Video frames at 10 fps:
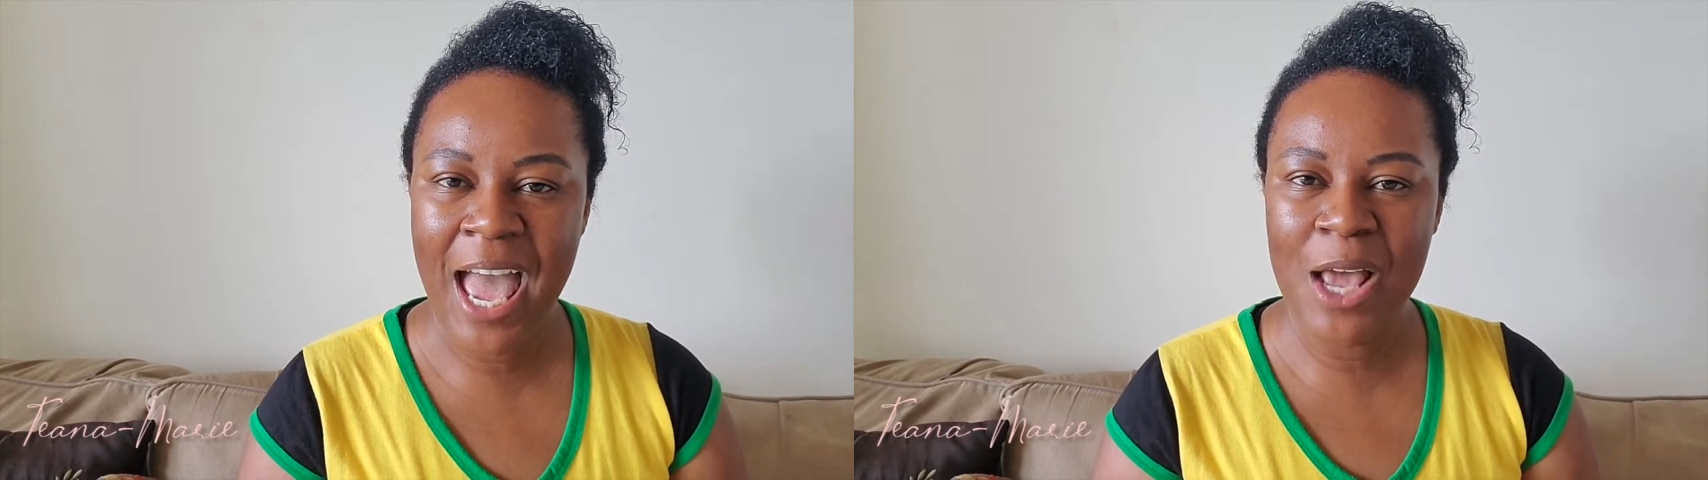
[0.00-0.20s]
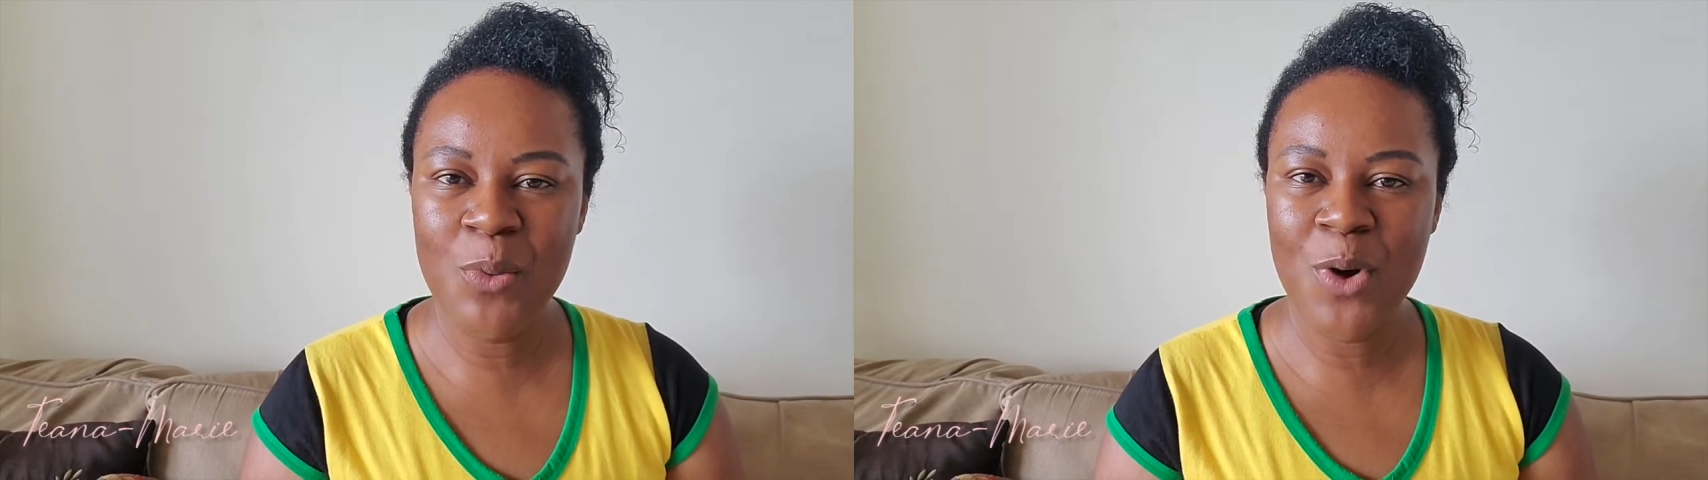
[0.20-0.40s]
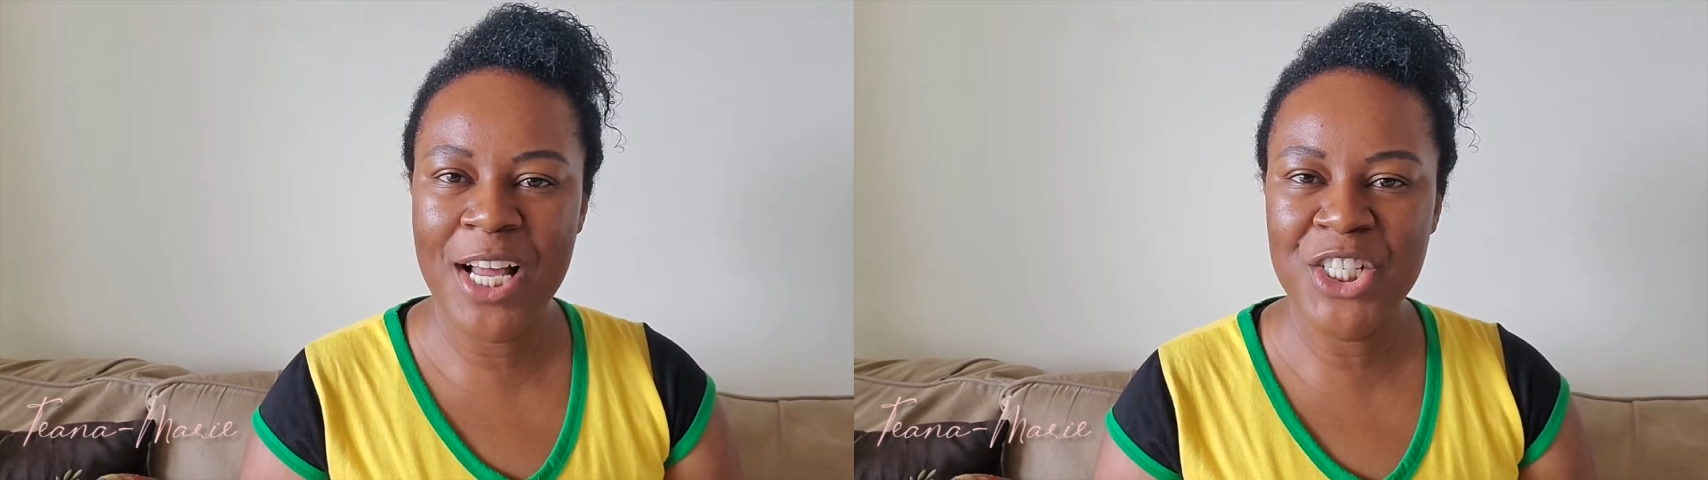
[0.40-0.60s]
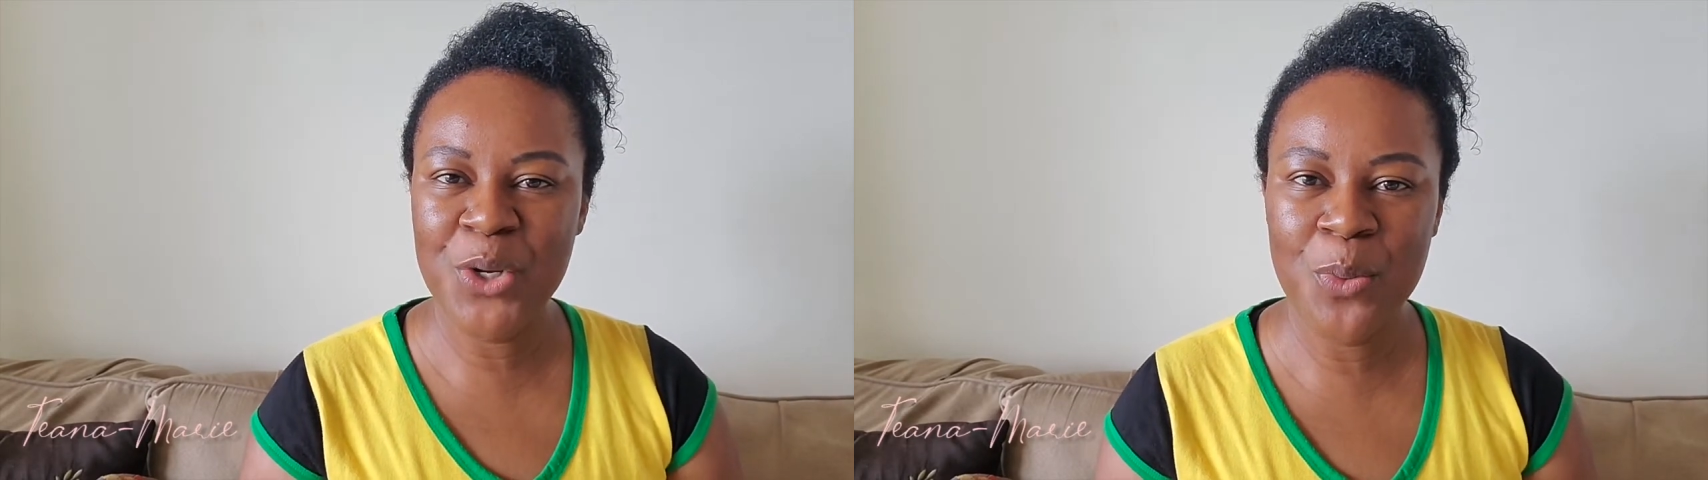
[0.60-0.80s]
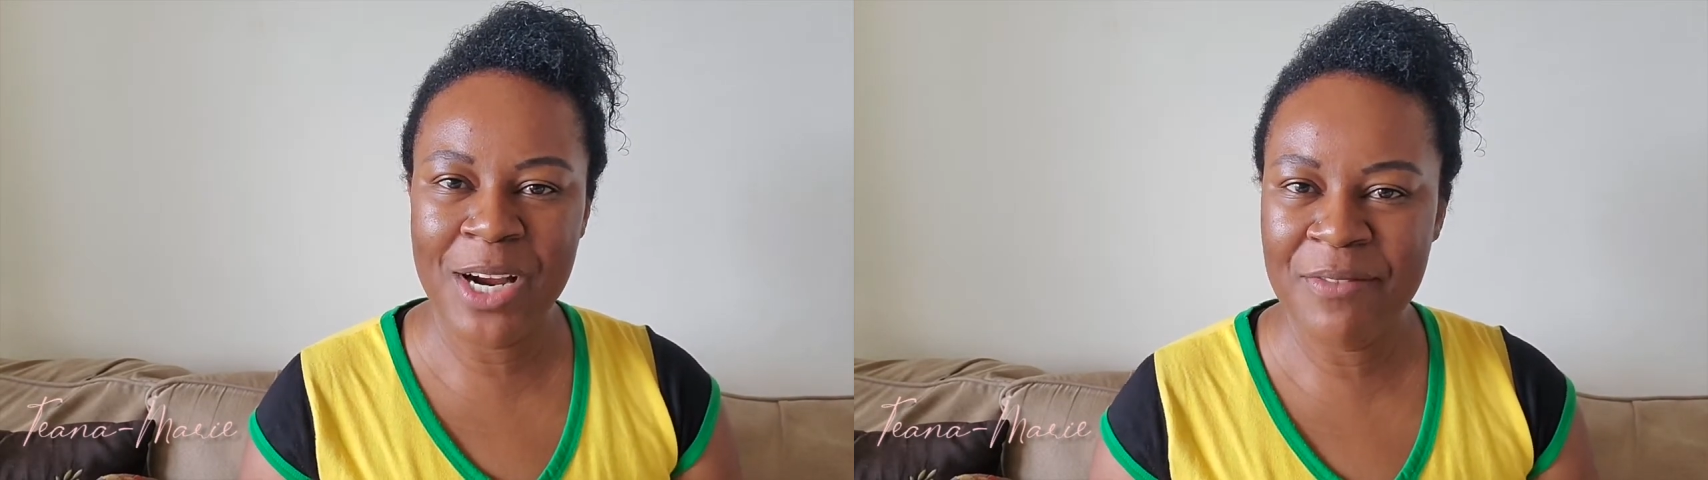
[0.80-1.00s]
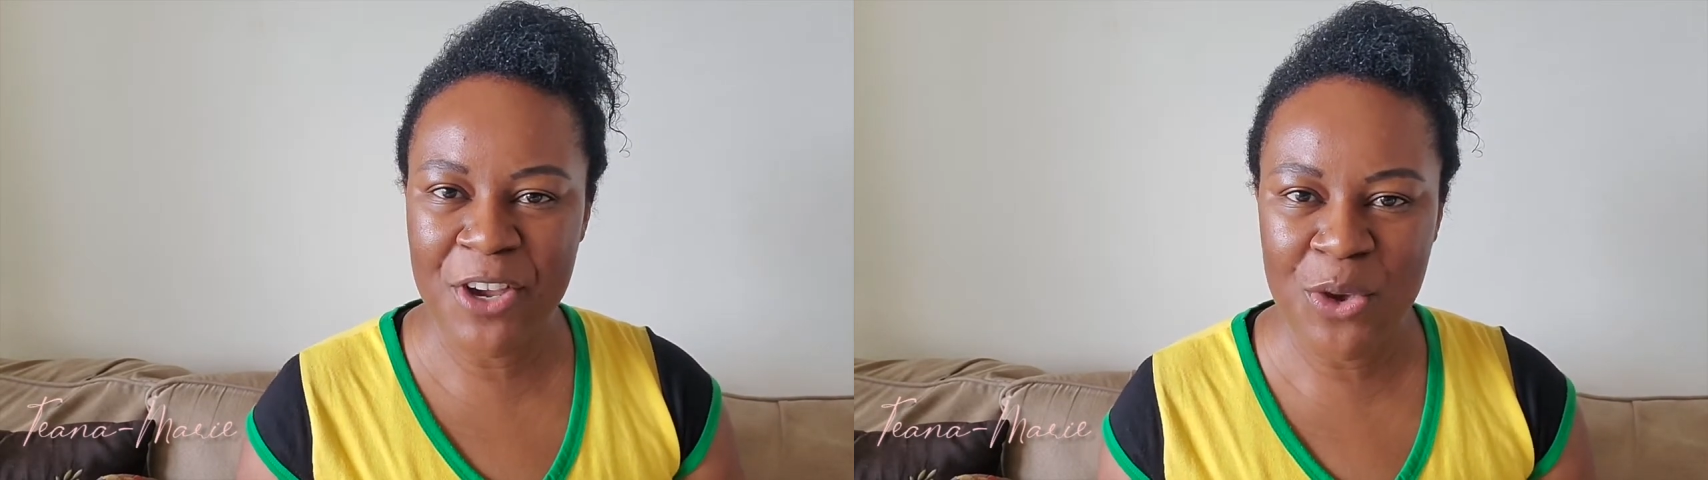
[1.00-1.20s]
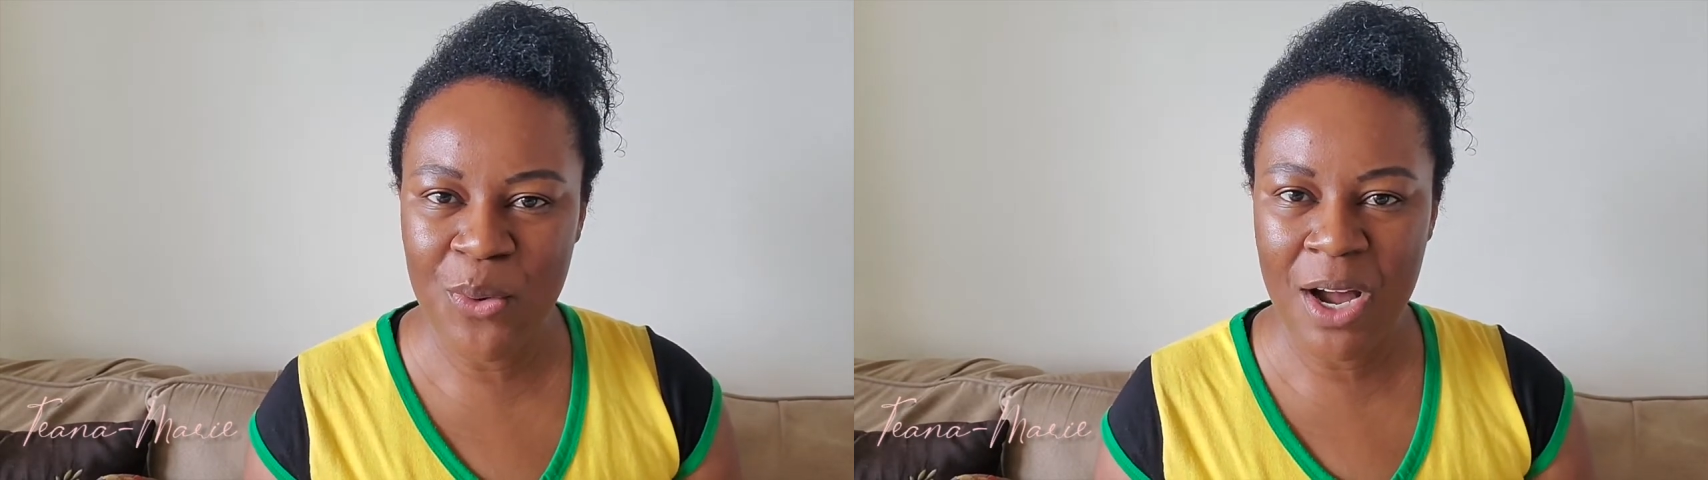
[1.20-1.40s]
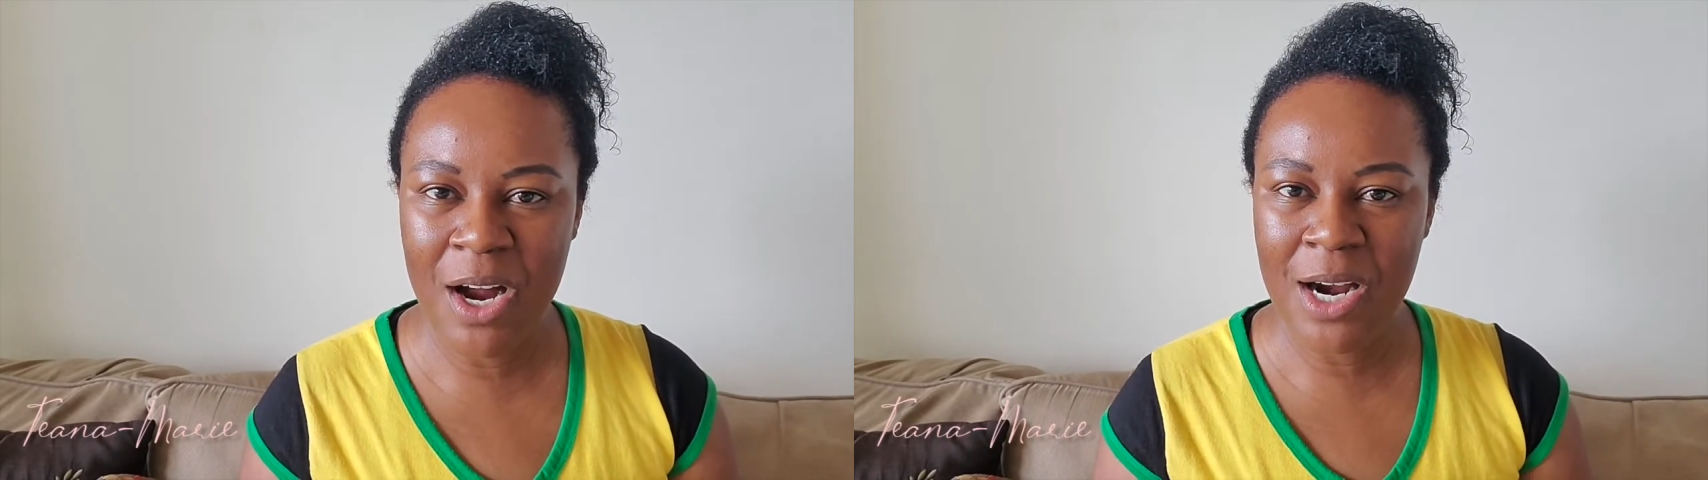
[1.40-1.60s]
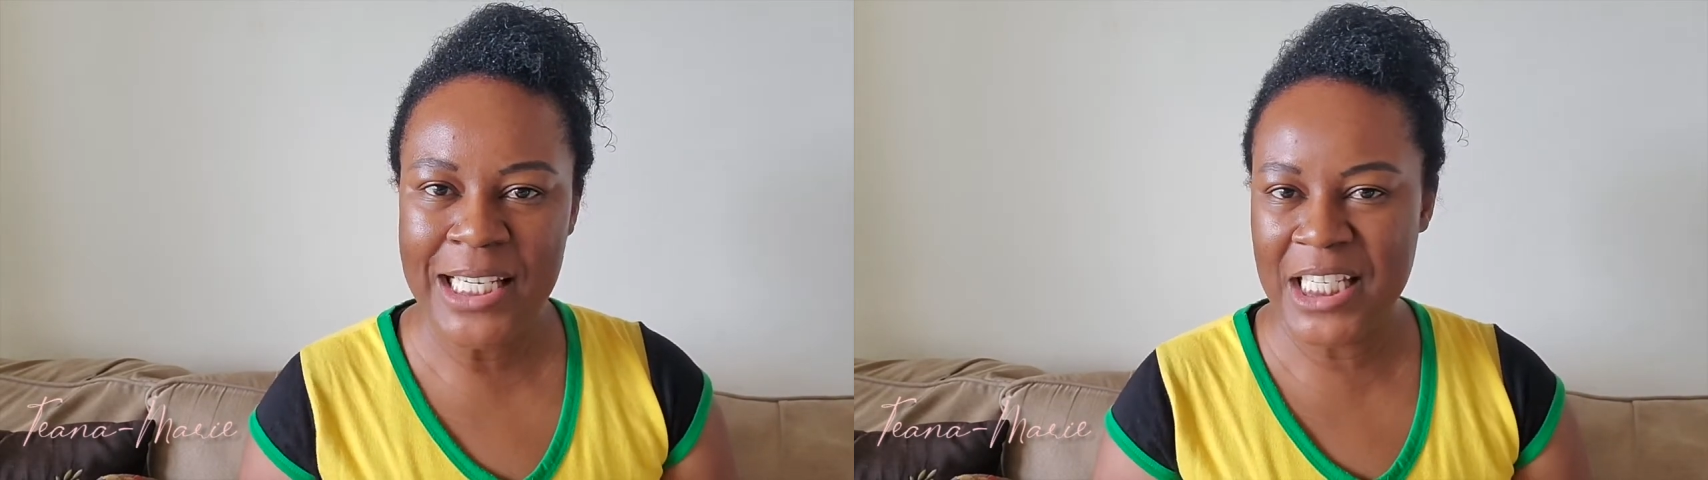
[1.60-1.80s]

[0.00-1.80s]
and watch it wherever you are?